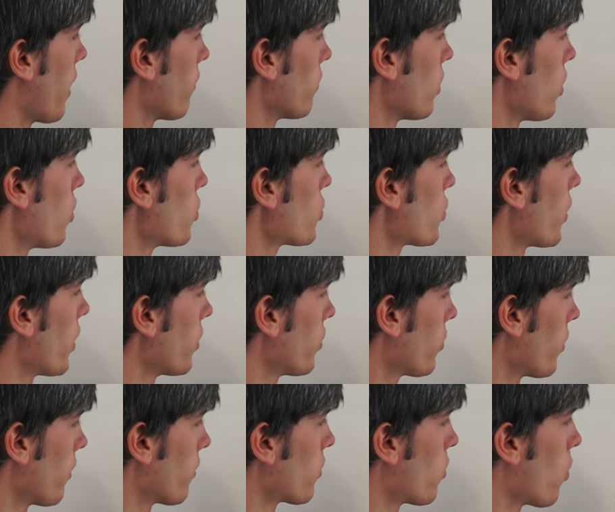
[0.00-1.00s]
have load
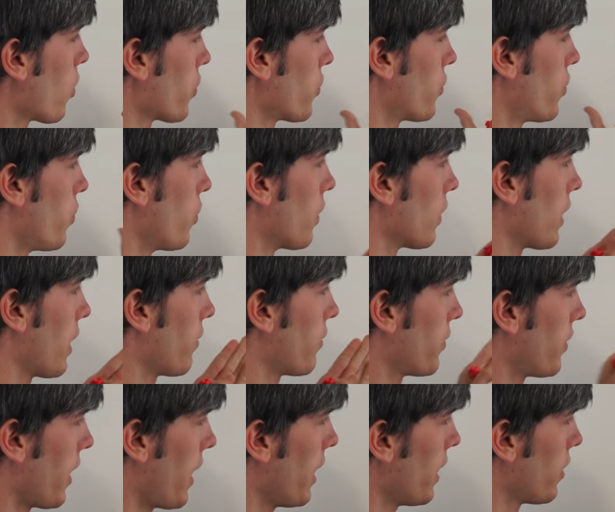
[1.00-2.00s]
transfer, of course, to the left
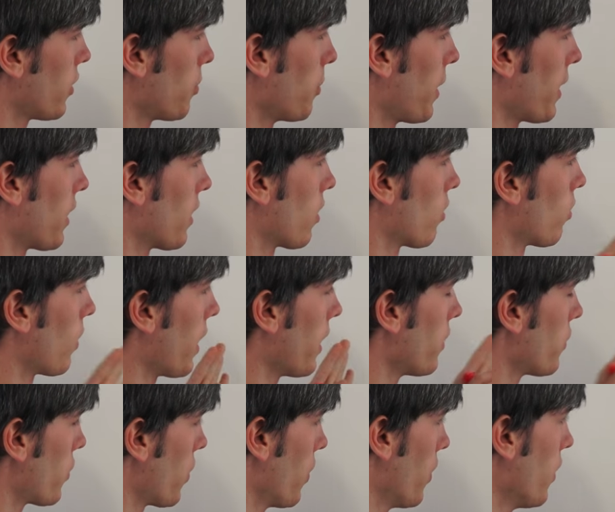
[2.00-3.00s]
side. It's making a
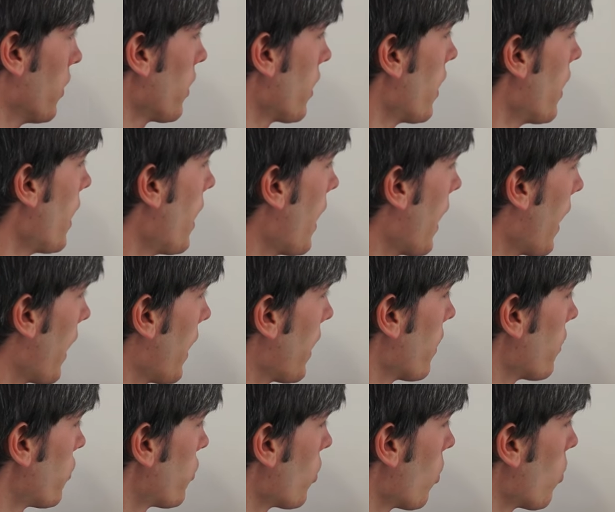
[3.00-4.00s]
right turn.
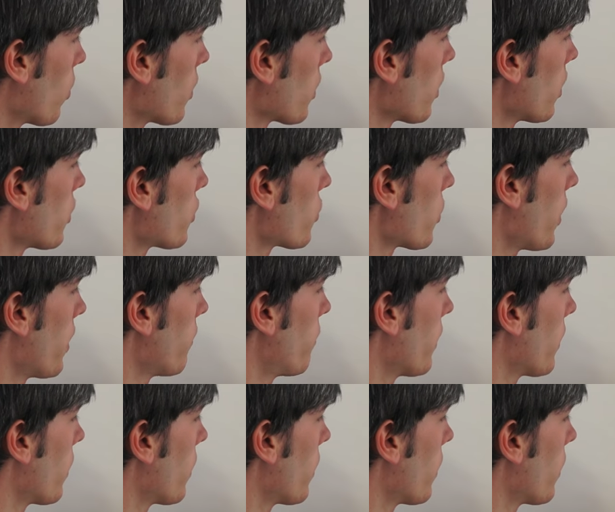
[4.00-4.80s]
And so we're gonna try and